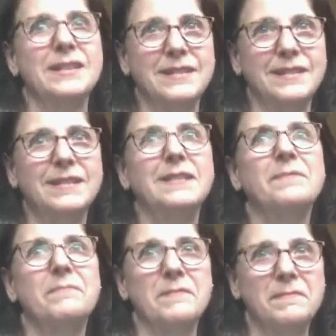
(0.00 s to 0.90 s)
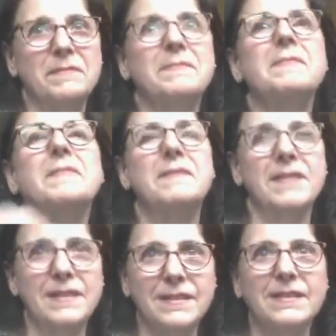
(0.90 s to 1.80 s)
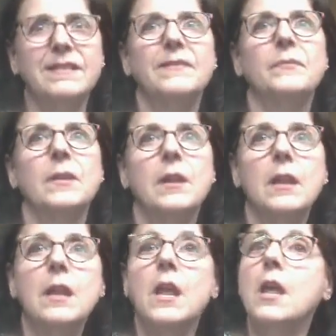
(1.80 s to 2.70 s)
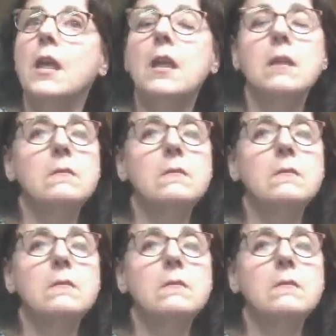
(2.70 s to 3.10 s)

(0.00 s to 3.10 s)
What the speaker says: Yep. And then they would go after your insurance company, or?